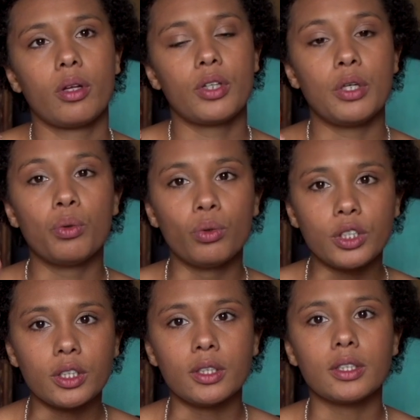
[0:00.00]
the
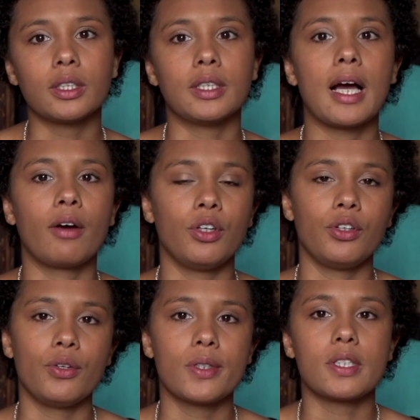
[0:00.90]
audience and how you
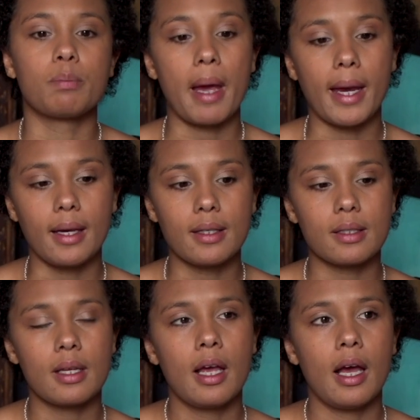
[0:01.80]
use a
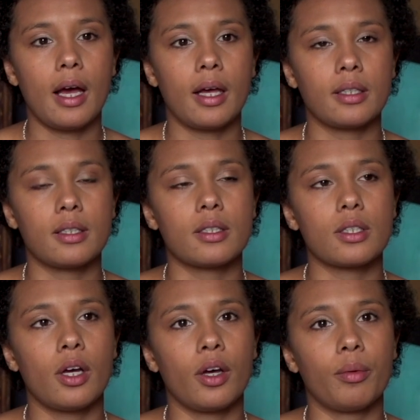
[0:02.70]
space, and